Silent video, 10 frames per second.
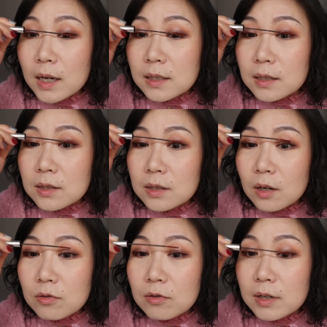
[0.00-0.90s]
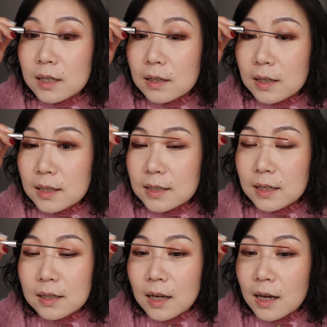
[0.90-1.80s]
it is so he
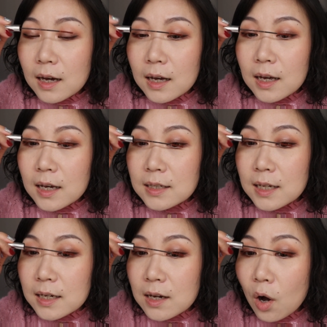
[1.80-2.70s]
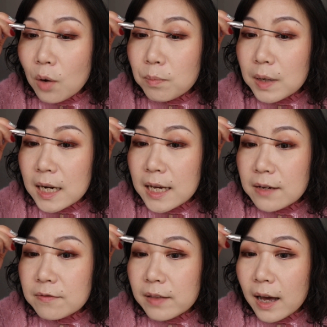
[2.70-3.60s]
said he can't
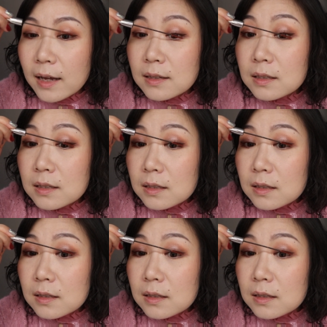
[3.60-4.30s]
believe that